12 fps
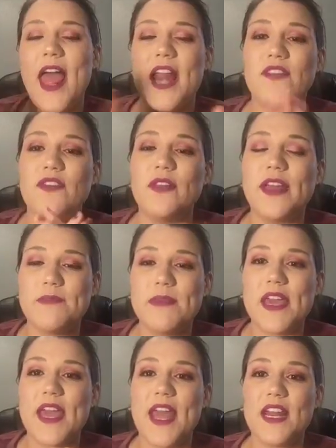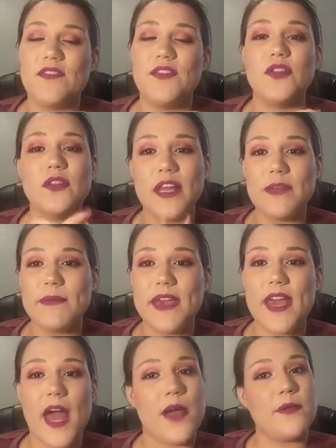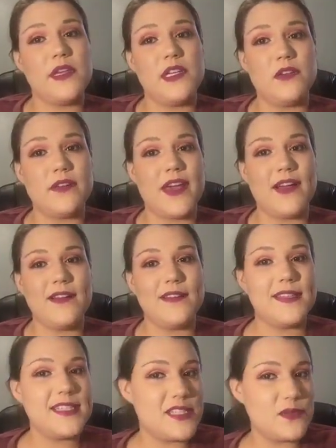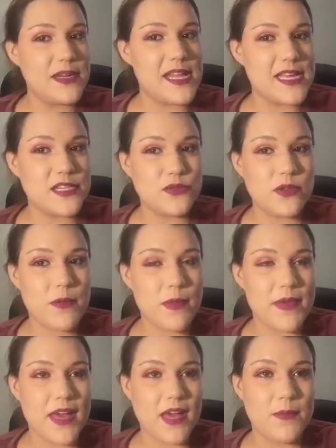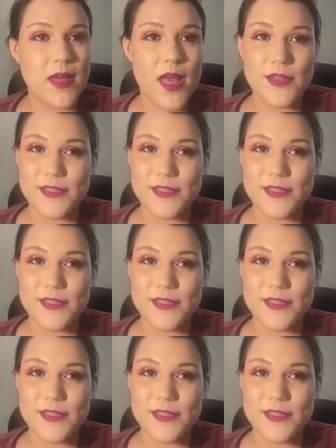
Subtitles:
and if you like me, and if you don't like me, I really don't care. This is what I like doing about makeup.